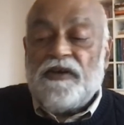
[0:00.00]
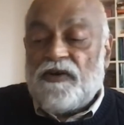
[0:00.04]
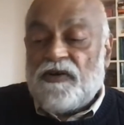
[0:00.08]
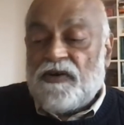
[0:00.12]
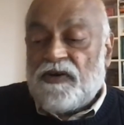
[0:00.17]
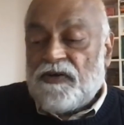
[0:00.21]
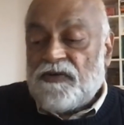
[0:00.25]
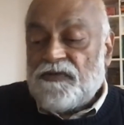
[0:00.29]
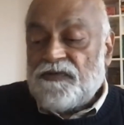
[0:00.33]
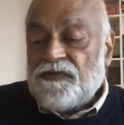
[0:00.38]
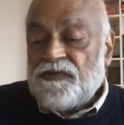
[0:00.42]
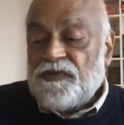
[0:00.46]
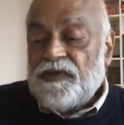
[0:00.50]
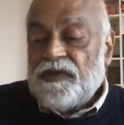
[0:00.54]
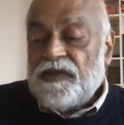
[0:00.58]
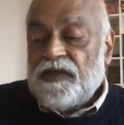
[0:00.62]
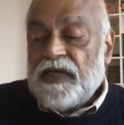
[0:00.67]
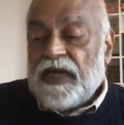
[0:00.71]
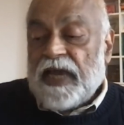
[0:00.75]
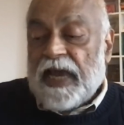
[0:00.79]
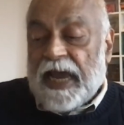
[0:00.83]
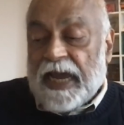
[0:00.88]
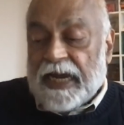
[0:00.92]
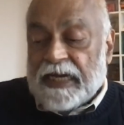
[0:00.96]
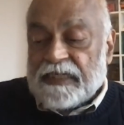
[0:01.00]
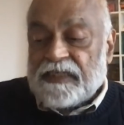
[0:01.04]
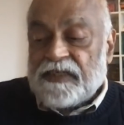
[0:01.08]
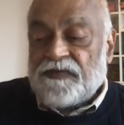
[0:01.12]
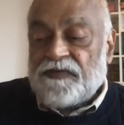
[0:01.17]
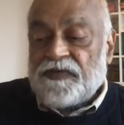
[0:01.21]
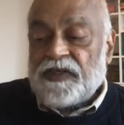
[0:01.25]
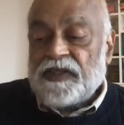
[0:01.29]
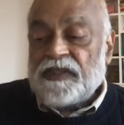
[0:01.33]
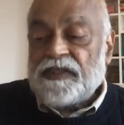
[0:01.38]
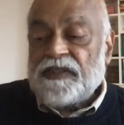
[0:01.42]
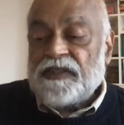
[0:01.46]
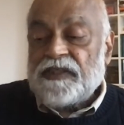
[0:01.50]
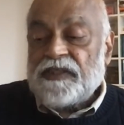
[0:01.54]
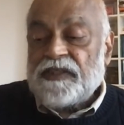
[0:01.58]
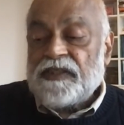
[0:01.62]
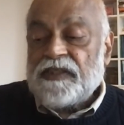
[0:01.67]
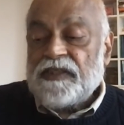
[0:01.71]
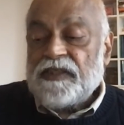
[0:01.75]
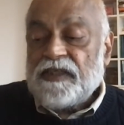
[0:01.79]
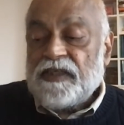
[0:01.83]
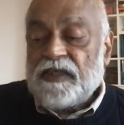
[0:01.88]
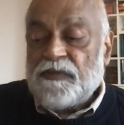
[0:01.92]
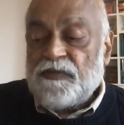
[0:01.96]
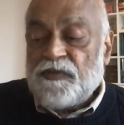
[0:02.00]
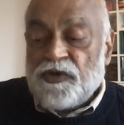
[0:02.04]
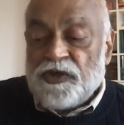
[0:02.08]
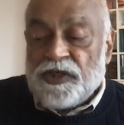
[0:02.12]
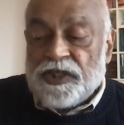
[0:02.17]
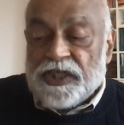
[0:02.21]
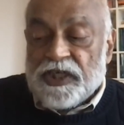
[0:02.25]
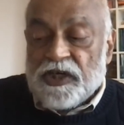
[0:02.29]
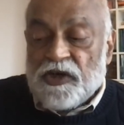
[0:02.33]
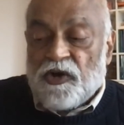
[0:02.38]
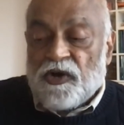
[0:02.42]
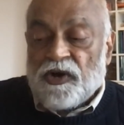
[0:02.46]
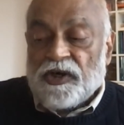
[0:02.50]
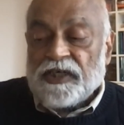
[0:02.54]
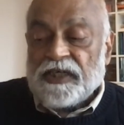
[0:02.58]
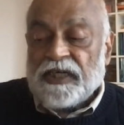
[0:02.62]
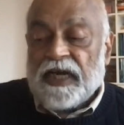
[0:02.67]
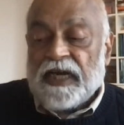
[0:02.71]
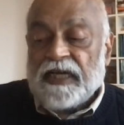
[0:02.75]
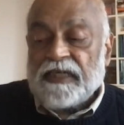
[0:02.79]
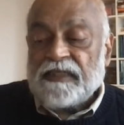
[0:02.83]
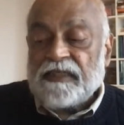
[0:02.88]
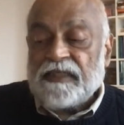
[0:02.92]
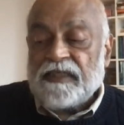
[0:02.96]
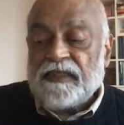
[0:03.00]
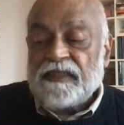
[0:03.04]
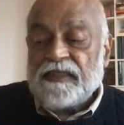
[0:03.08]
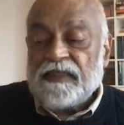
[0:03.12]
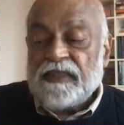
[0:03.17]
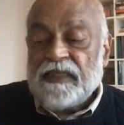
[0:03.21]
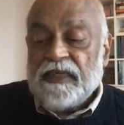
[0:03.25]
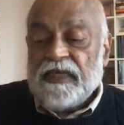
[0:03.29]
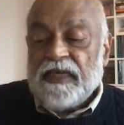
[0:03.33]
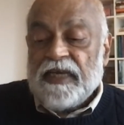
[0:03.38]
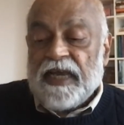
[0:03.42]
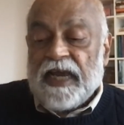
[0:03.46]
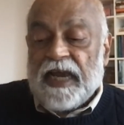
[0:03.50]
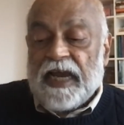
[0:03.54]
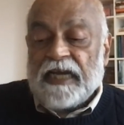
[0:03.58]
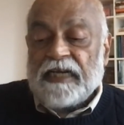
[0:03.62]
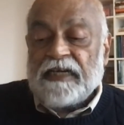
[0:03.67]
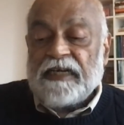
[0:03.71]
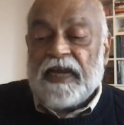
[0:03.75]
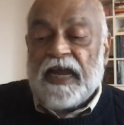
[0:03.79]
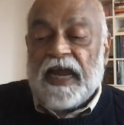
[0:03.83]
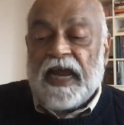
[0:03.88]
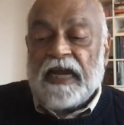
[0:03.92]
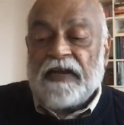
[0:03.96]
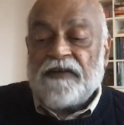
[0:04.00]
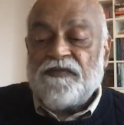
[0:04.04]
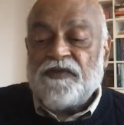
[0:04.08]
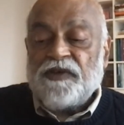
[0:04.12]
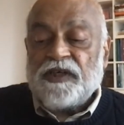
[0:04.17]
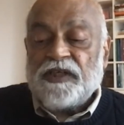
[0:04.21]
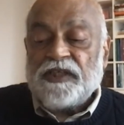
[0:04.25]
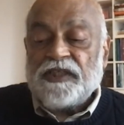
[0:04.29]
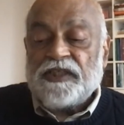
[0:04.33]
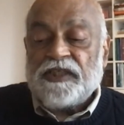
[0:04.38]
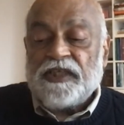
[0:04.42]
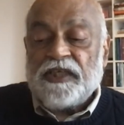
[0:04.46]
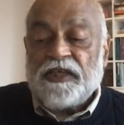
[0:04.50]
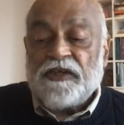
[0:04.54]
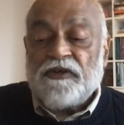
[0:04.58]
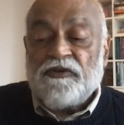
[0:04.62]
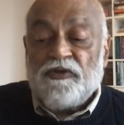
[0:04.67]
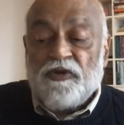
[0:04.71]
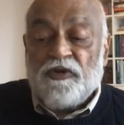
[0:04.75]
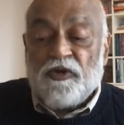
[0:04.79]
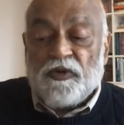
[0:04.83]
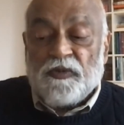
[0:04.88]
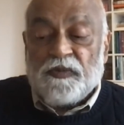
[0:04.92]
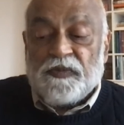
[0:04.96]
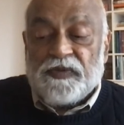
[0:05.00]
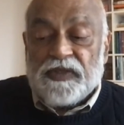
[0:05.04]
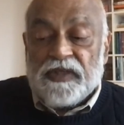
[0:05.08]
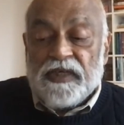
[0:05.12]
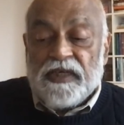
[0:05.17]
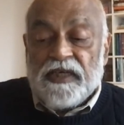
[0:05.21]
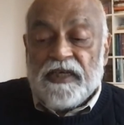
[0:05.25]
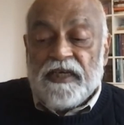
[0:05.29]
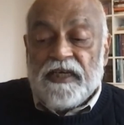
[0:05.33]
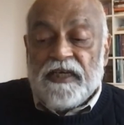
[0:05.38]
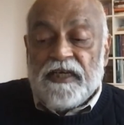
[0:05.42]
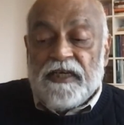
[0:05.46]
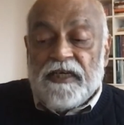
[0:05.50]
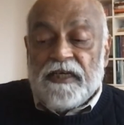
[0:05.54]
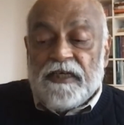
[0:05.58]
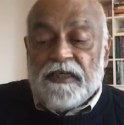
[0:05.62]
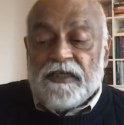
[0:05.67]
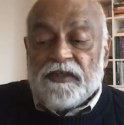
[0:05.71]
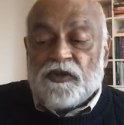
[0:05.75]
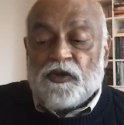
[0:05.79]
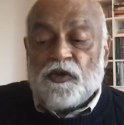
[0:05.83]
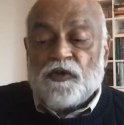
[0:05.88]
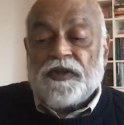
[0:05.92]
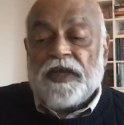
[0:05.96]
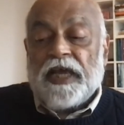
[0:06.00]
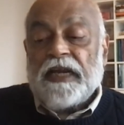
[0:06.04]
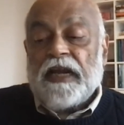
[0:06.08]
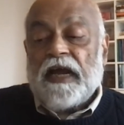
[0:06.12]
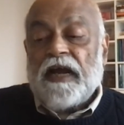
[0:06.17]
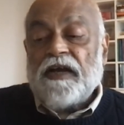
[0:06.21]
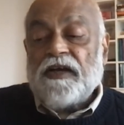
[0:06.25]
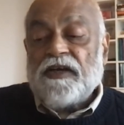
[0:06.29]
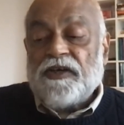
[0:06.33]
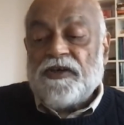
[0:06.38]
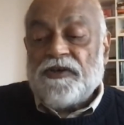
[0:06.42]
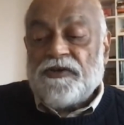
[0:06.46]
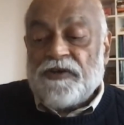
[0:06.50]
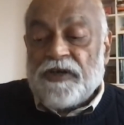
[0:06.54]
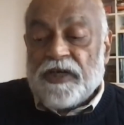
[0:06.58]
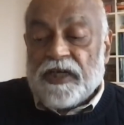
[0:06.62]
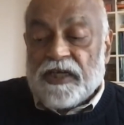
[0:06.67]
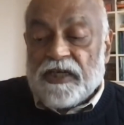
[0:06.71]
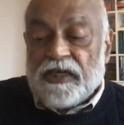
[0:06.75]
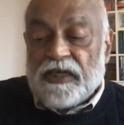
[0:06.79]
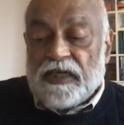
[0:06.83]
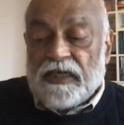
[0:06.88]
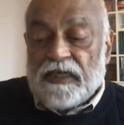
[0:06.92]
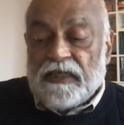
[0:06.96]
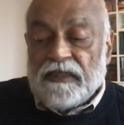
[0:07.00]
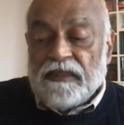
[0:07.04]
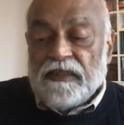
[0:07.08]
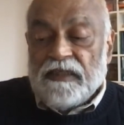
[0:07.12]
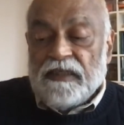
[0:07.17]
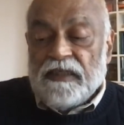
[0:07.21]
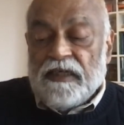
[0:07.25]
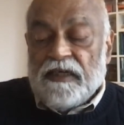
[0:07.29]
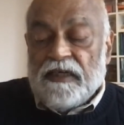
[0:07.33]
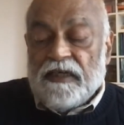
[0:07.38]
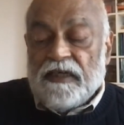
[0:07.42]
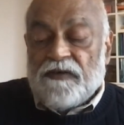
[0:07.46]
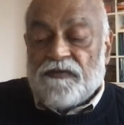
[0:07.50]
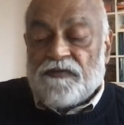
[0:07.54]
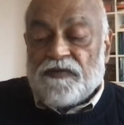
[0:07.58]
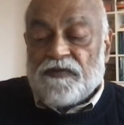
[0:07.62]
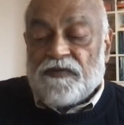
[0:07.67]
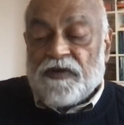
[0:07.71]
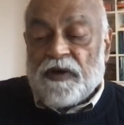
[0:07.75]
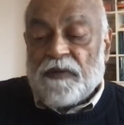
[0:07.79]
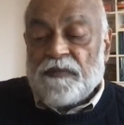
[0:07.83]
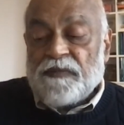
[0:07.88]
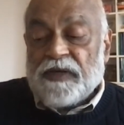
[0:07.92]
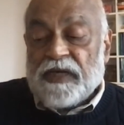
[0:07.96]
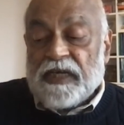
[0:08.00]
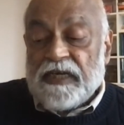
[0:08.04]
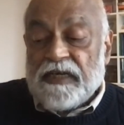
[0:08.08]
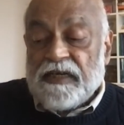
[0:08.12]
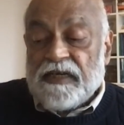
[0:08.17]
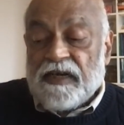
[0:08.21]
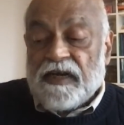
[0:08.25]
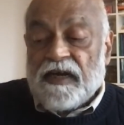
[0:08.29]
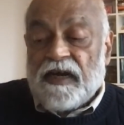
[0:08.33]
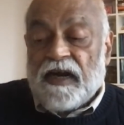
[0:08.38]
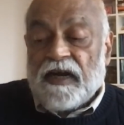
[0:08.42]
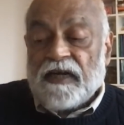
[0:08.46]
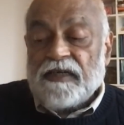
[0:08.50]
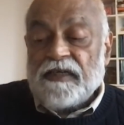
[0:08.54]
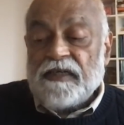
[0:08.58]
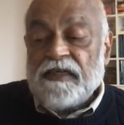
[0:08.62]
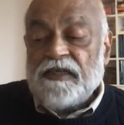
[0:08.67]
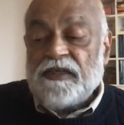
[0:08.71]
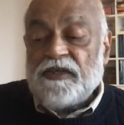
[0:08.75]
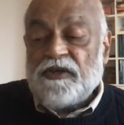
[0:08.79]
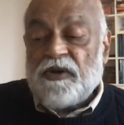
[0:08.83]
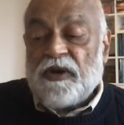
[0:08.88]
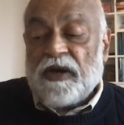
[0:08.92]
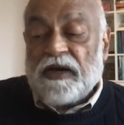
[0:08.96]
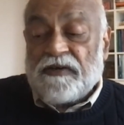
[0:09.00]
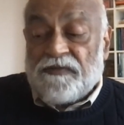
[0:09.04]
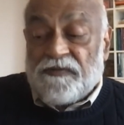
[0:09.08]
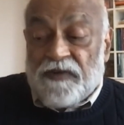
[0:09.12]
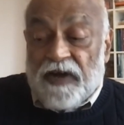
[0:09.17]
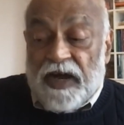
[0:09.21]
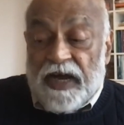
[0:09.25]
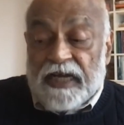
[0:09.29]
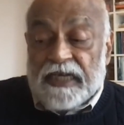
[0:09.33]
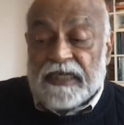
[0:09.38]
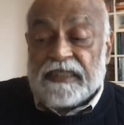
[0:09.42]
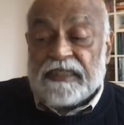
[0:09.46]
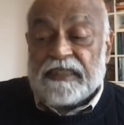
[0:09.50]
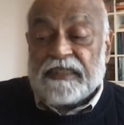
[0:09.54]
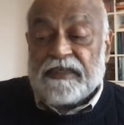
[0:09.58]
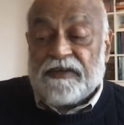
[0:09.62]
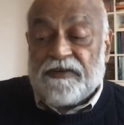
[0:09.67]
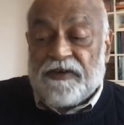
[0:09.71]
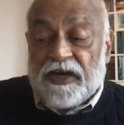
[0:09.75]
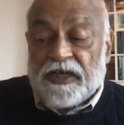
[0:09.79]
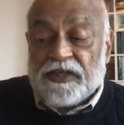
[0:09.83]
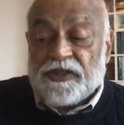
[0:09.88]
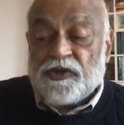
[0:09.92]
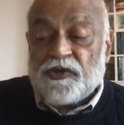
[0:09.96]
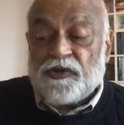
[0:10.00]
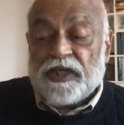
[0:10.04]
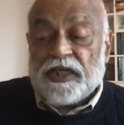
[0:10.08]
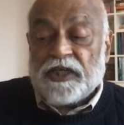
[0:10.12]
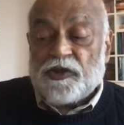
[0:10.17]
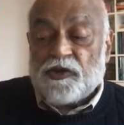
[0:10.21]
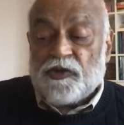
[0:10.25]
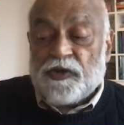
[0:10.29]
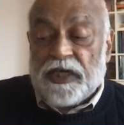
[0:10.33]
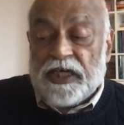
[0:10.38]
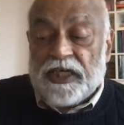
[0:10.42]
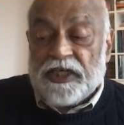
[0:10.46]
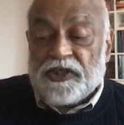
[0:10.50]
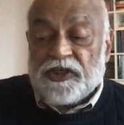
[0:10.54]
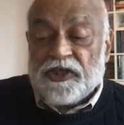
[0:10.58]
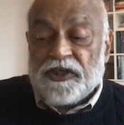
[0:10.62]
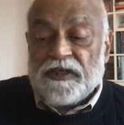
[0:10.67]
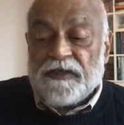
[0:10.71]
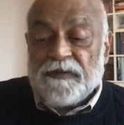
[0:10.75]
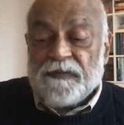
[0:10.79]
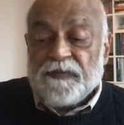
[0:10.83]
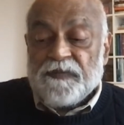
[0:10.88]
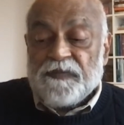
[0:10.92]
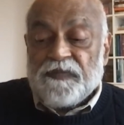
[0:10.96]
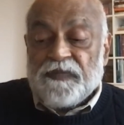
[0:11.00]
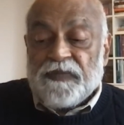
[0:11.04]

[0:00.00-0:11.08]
of activists, community organizers, and advocacy groups, so that our curricula, from kindergarten to advanced graduate education,